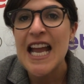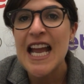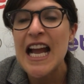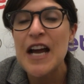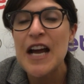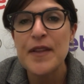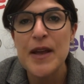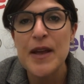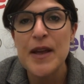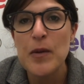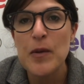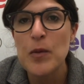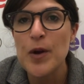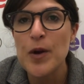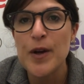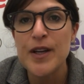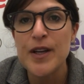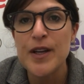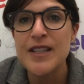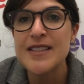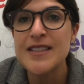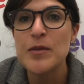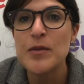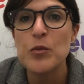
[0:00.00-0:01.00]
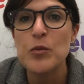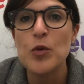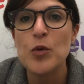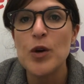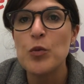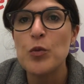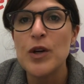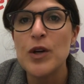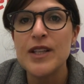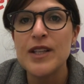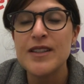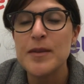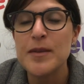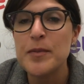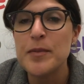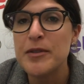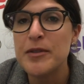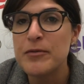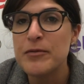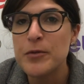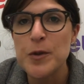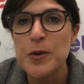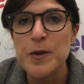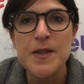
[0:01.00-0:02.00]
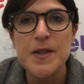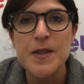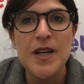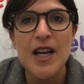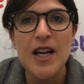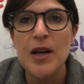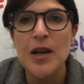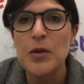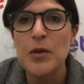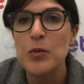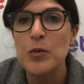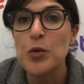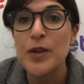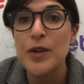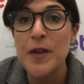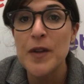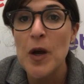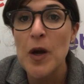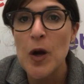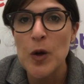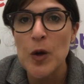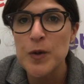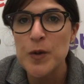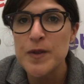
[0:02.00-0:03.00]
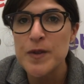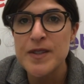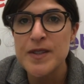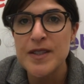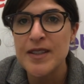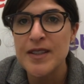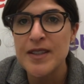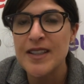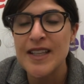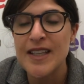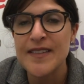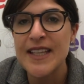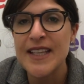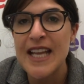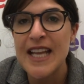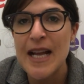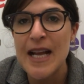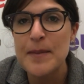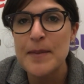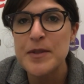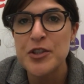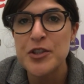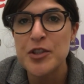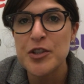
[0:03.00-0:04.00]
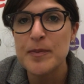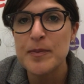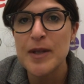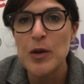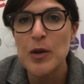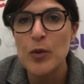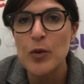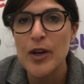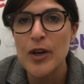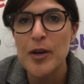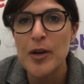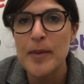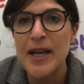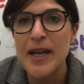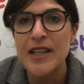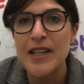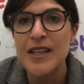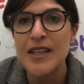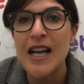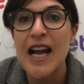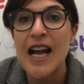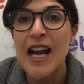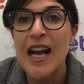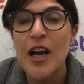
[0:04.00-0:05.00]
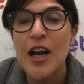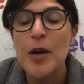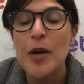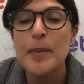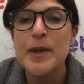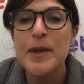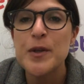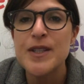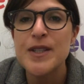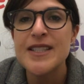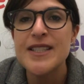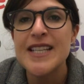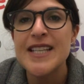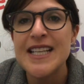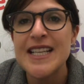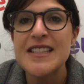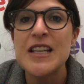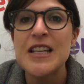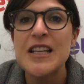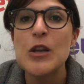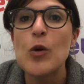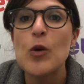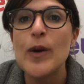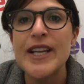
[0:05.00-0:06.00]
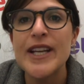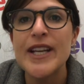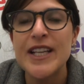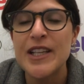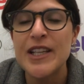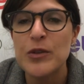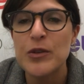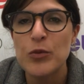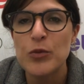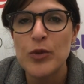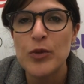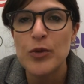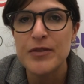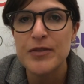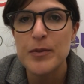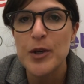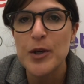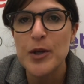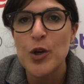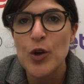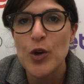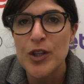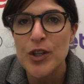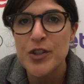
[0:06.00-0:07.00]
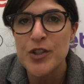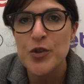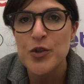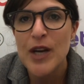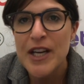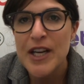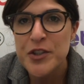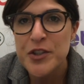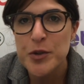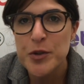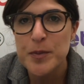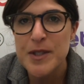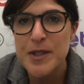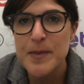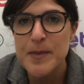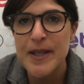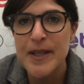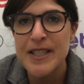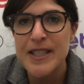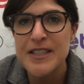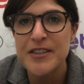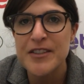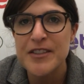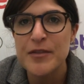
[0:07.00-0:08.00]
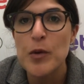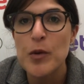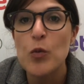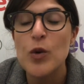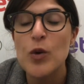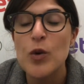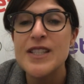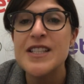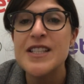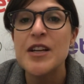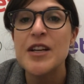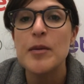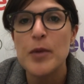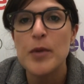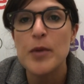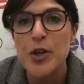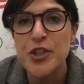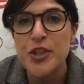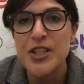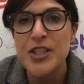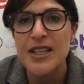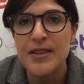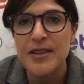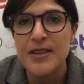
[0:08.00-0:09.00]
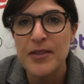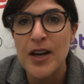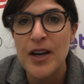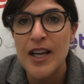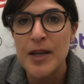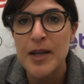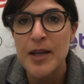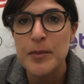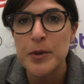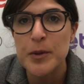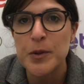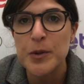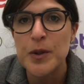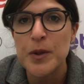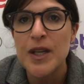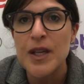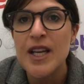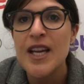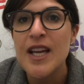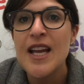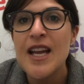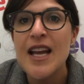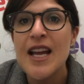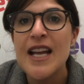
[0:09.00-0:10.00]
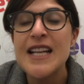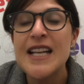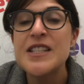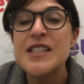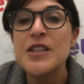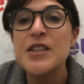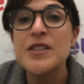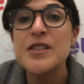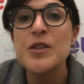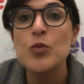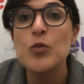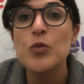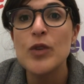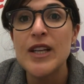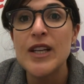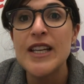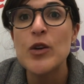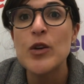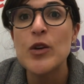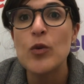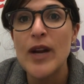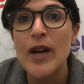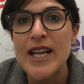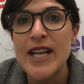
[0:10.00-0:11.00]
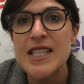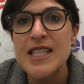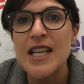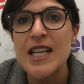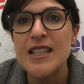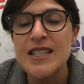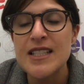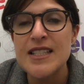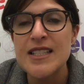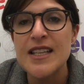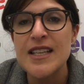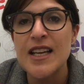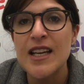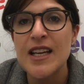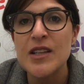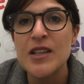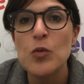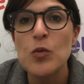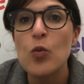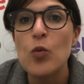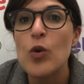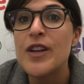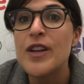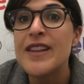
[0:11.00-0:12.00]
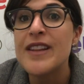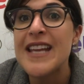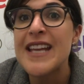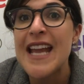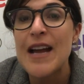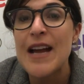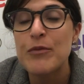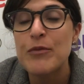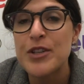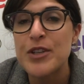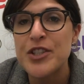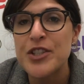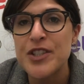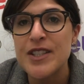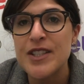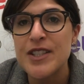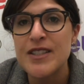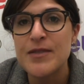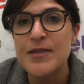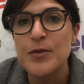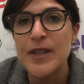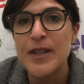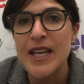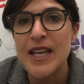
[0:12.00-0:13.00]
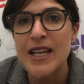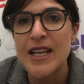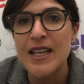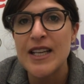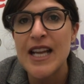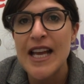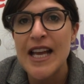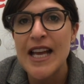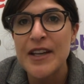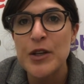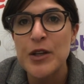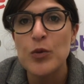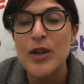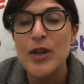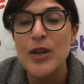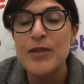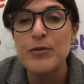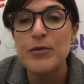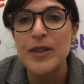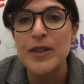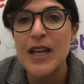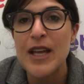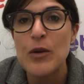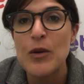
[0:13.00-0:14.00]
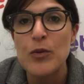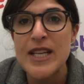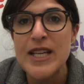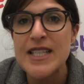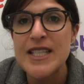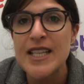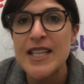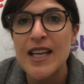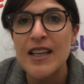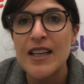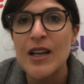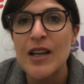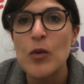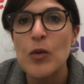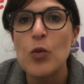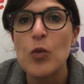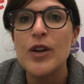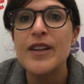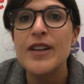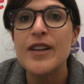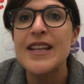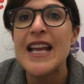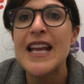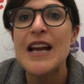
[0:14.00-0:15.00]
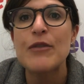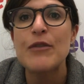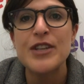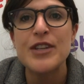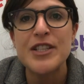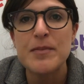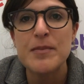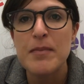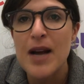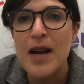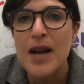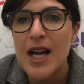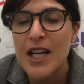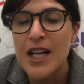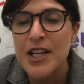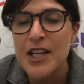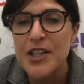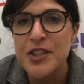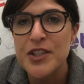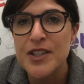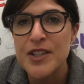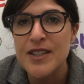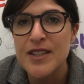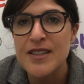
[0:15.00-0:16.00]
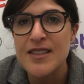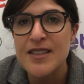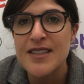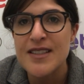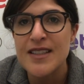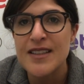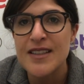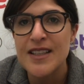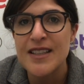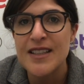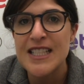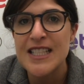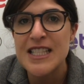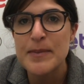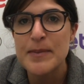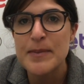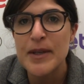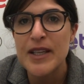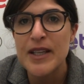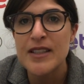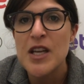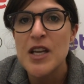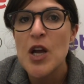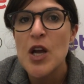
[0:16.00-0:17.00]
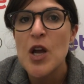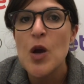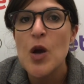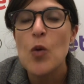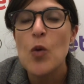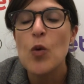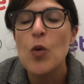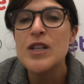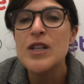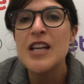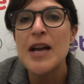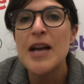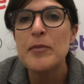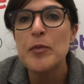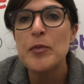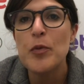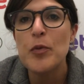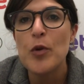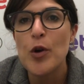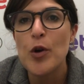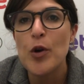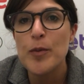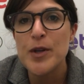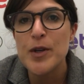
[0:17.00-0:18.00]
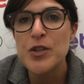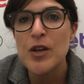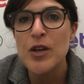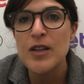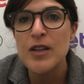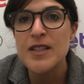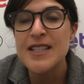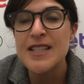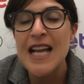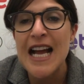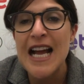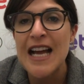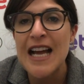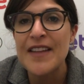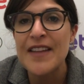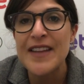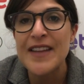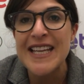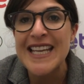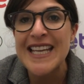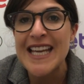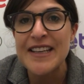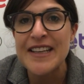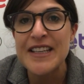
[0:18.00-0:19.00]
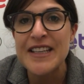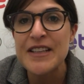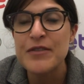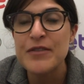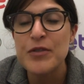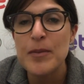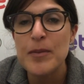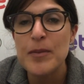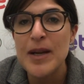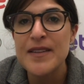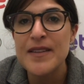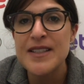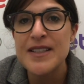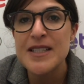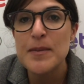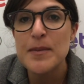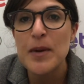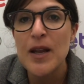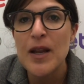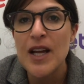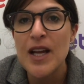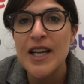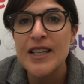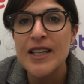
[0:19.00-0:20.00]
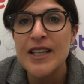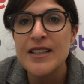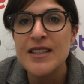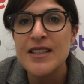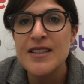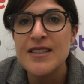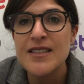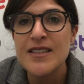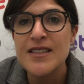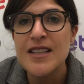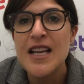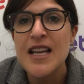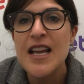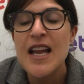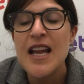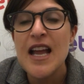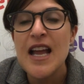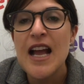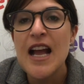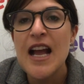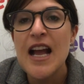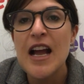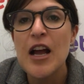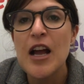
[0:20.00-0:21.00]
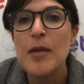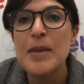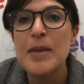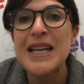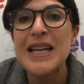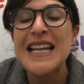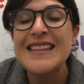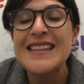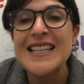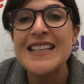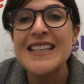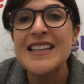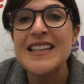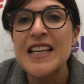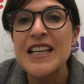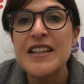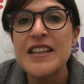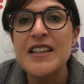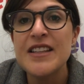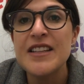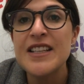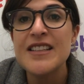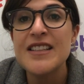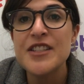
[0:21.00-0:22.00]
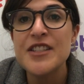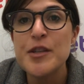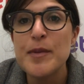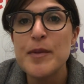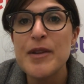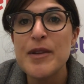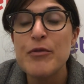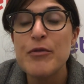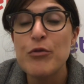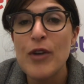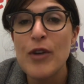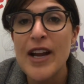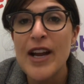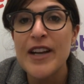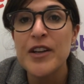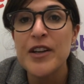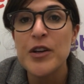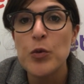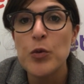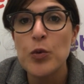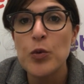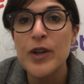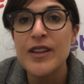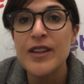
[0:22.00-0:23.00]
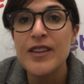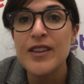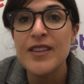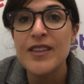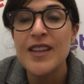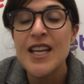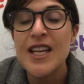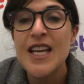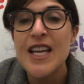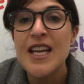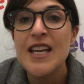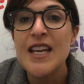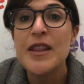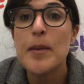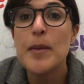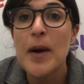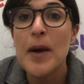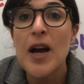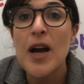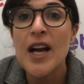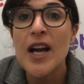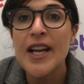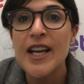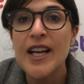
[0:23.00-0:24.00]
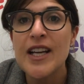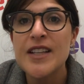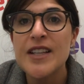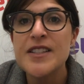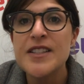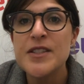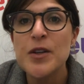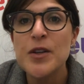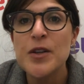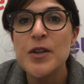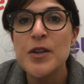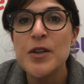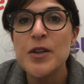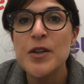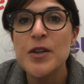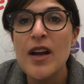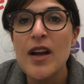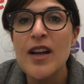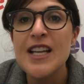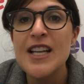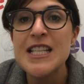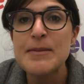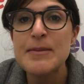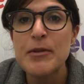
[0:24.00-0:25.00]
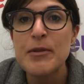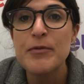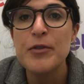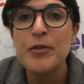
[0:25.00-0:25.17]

how they work and what the pitfalls are and what the holes and the gaps you should be aware about are. Because yes, a lawyer can read it from a contractual perspective, but what's commercially viable. It's also really great to understand what are the averages for that category, for that retailer. What are the average margins that they'd expect? What type of promo dollars are they getting from other suppliers? And I think the other thing is to be frank with the buyer. So buyers